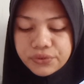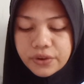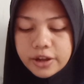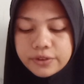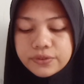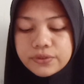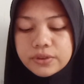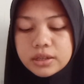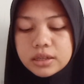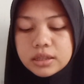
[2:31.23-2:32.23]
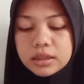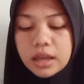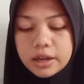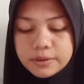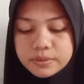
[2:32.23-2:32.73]
five
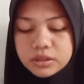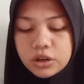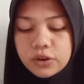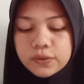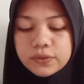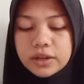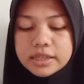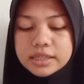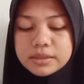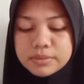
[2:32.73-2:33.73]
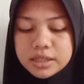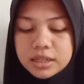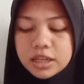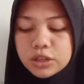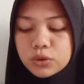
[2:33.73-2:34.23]
types of
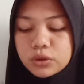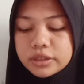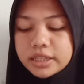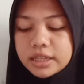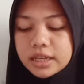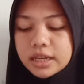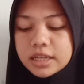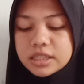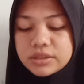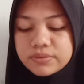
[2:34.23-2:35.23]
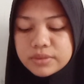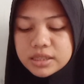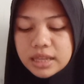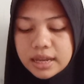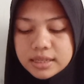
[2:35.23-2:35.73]
assessment, including
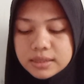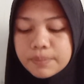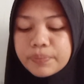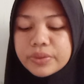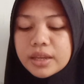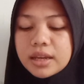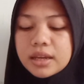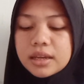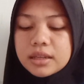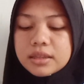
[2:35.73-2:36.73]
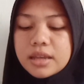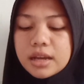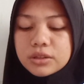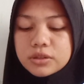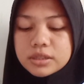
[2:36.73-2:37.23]
achievement test,
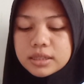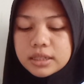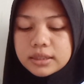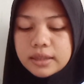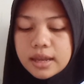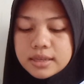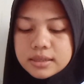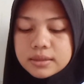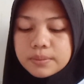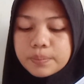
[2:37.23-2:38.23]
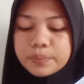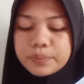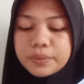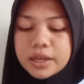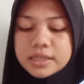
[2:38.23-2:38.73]
diagnostic test,
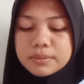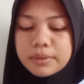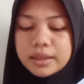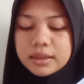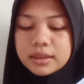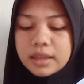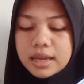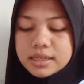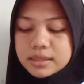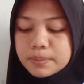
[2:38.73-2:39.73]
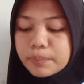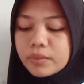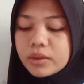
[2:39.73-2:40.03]
placement test,